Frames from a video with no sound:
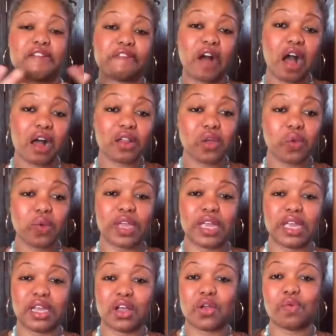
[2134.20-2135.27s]
a
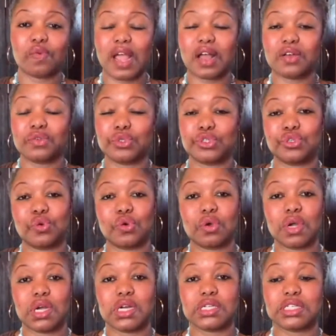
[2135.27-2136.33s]
following around
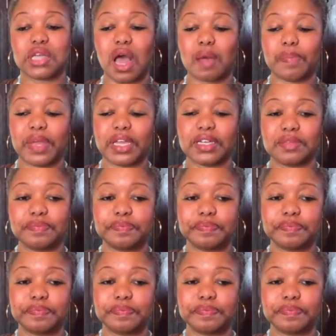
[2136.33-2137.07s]
your topic.